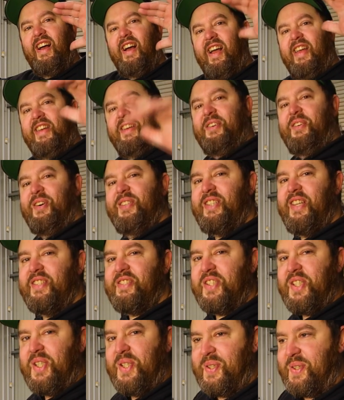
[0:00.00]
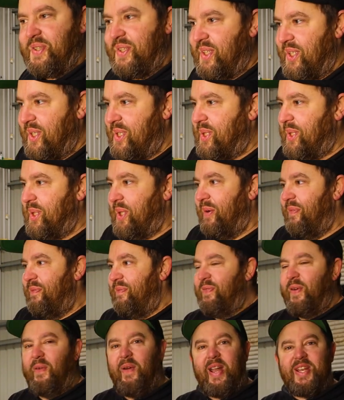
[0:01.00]
Hey guys, how's it going?
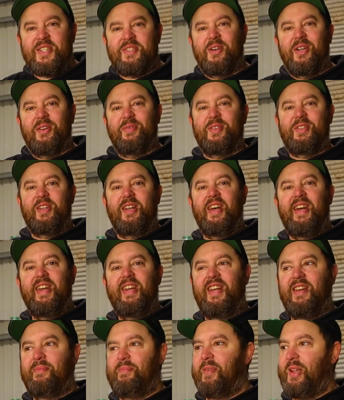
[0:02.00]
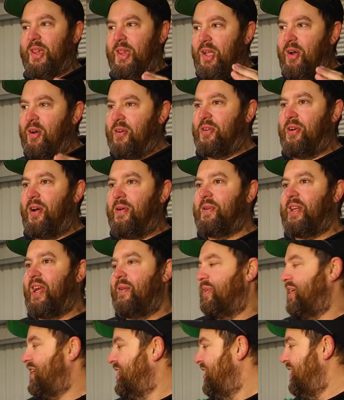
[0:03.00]
Very excited for today, a long time
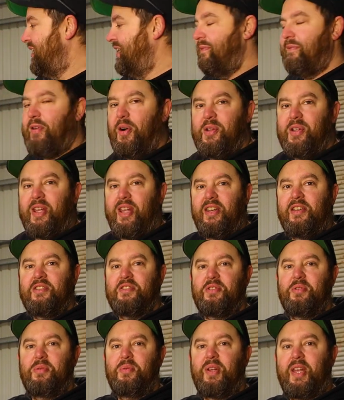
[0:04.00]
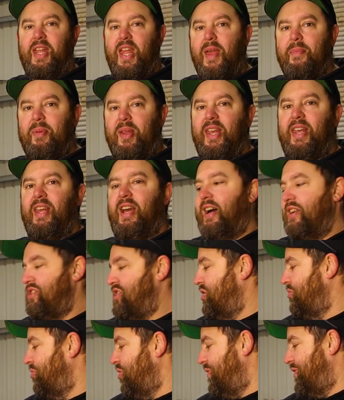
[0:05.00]
coming. Finally getting installed the Camp King
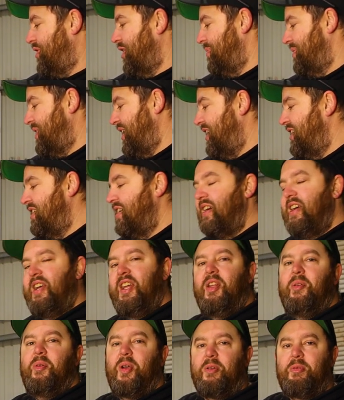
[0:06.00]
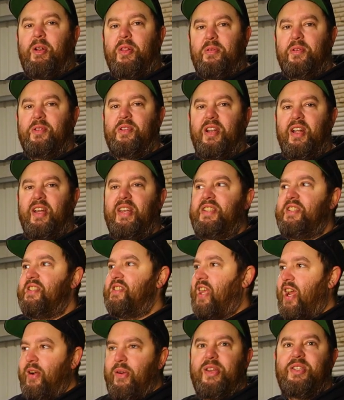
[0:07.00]
hardshell rooftop tent. We're gonna run through today
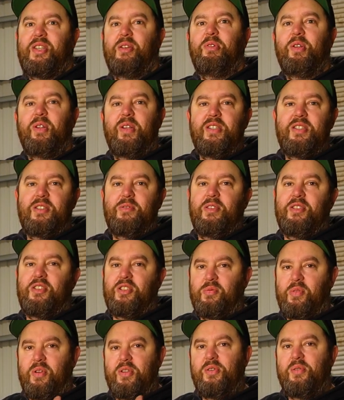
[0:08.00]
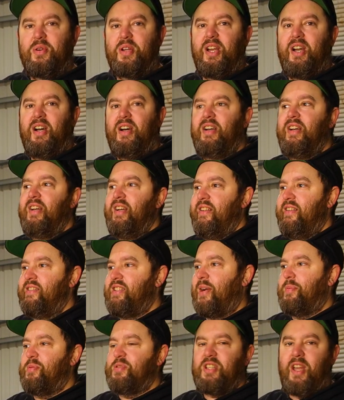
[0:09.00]
just how easy it really is to install on your car. There's
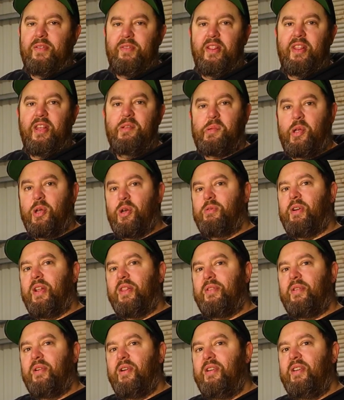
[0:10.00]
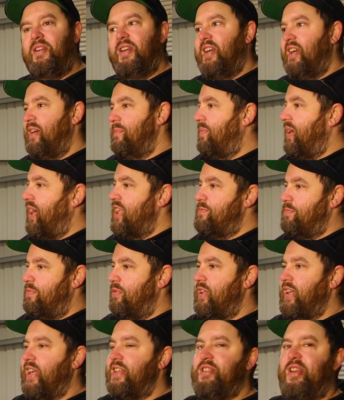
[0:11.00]
a couple of safety things we've got to run through, but it's
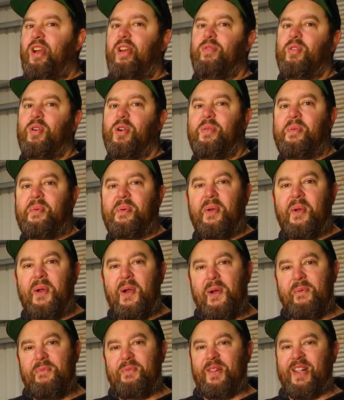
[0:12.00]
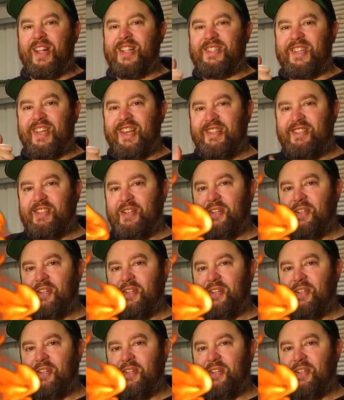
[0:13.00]
pretty easy overall. All right, let's get